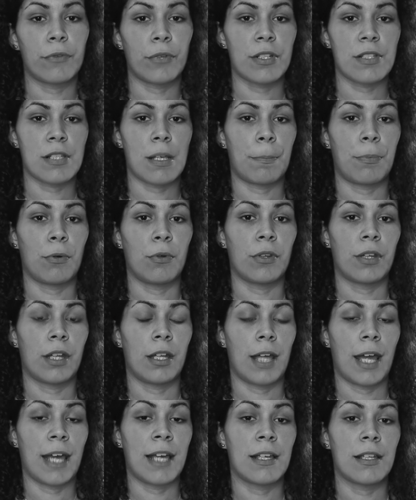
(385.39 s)
For example,
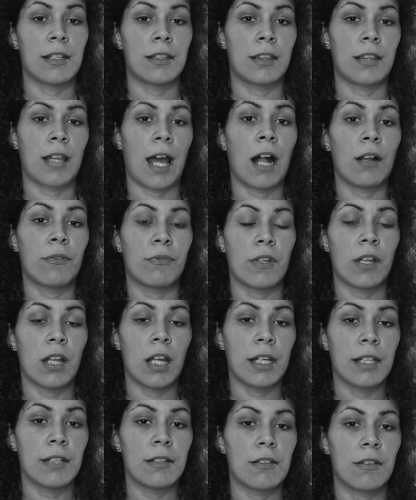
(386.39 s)
the Alpha
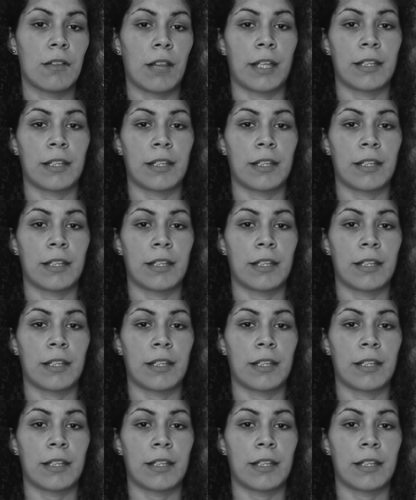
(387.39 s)
line,